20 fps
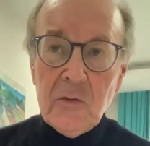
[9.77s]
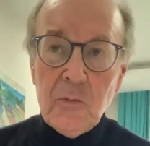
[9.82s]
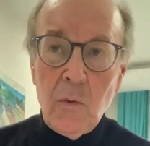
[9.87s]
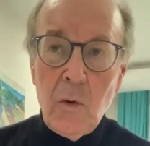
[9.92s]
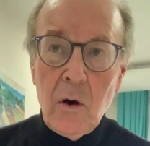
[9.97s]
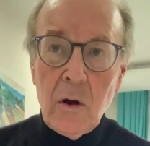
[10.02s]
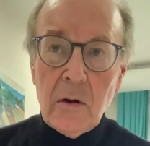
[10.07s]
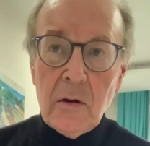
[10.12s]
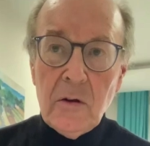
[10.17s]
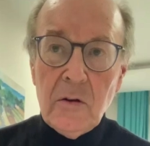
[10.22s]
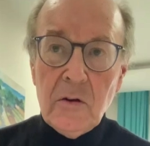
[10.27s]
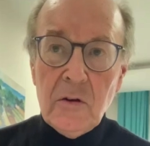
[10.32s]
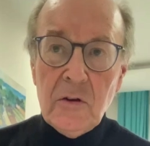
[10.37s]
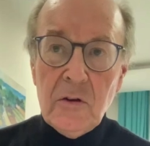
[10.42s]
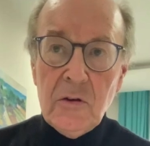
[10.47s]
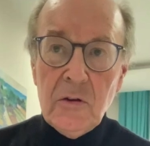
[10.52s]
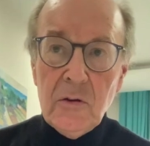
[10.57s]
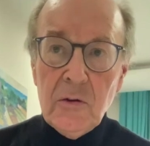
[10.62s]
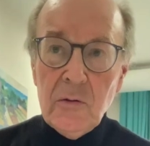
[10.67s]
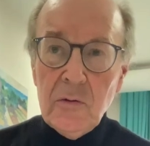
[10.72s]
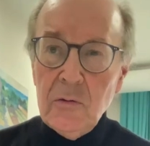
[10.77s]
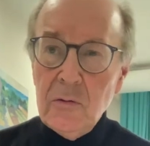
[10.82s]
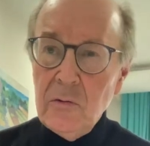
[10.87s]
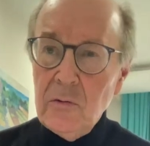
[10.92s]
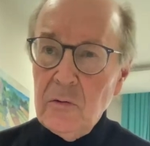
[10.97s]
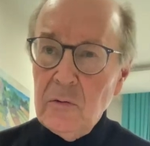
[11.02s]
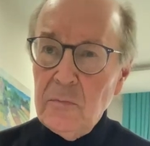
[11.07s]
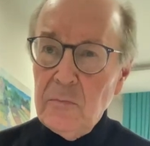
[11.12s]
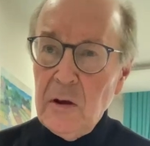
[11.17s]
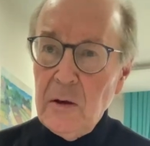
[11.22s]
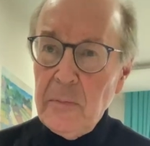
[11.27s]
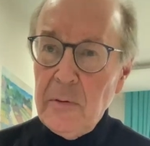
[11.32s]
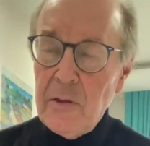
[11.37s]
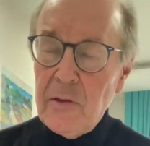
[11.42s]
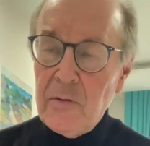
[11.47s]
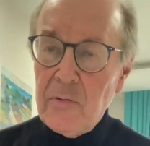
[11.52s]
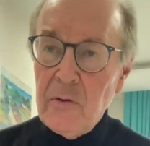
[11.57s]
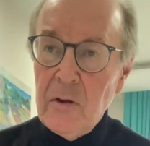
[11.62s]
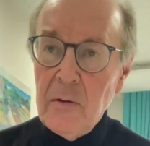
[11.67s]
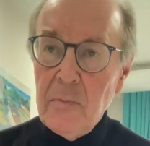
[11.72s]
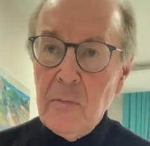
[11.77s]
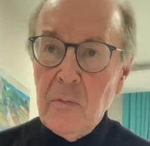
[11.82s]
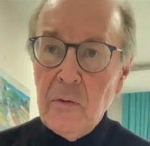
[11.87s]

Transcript: 1 and 2, maybe 3,